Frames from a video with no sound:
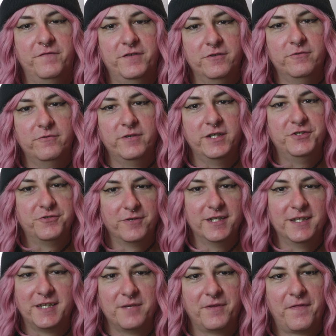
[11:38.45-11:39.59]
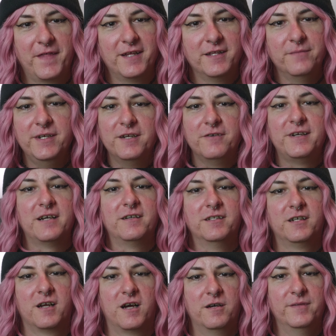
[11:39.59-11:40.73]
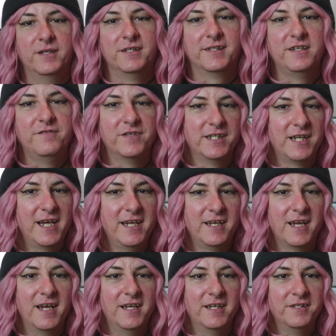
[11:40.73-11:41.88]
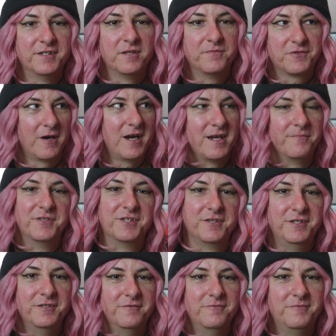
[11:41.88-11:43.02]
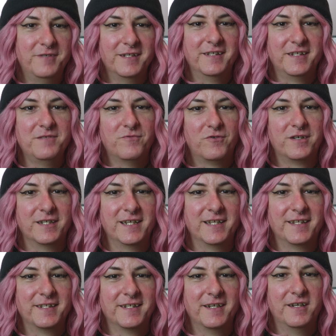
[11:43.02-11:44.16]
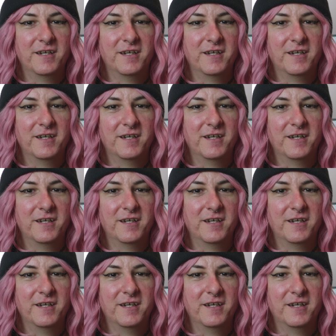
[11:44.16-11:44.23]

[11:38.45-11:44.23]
If you enjoy this type of thing, let me know down in the comments, leave a like, and subscribe so you can see more of this.